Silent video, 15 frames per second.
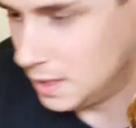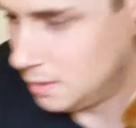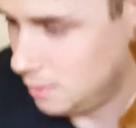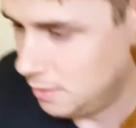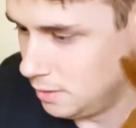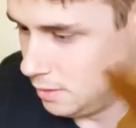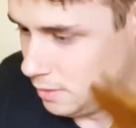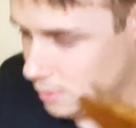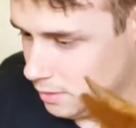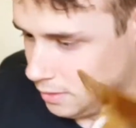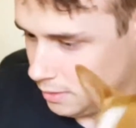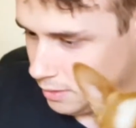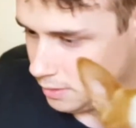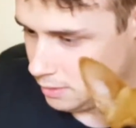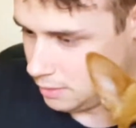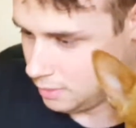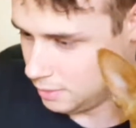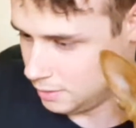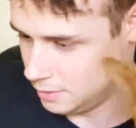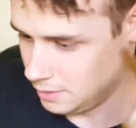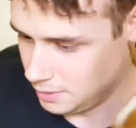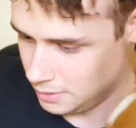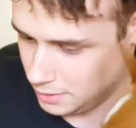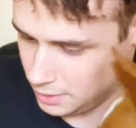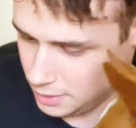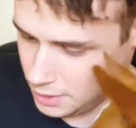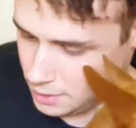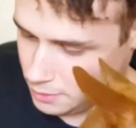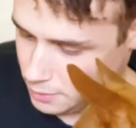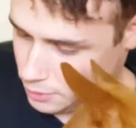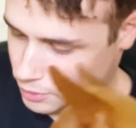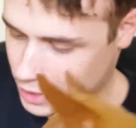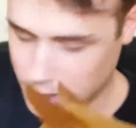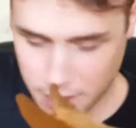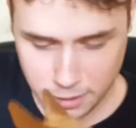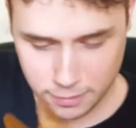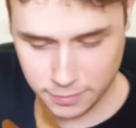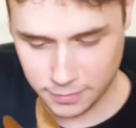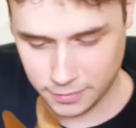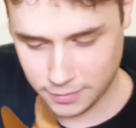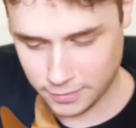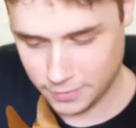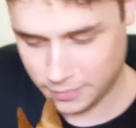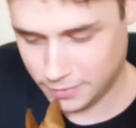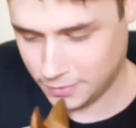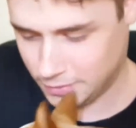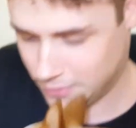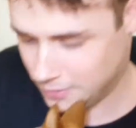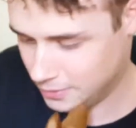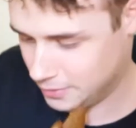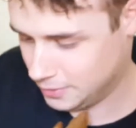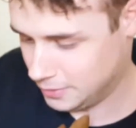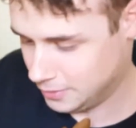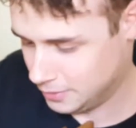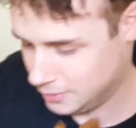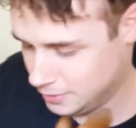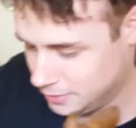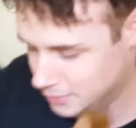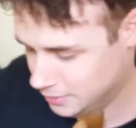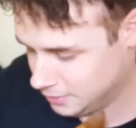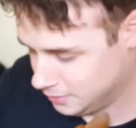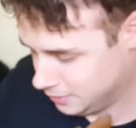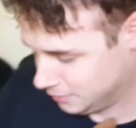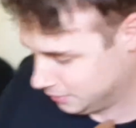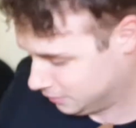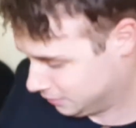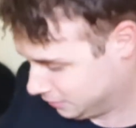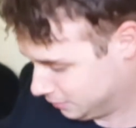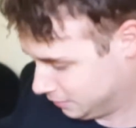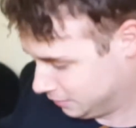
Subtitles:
Oh, she's like, we're going to try those now. Oh, yeah, she just looked at the camera like all at the office style.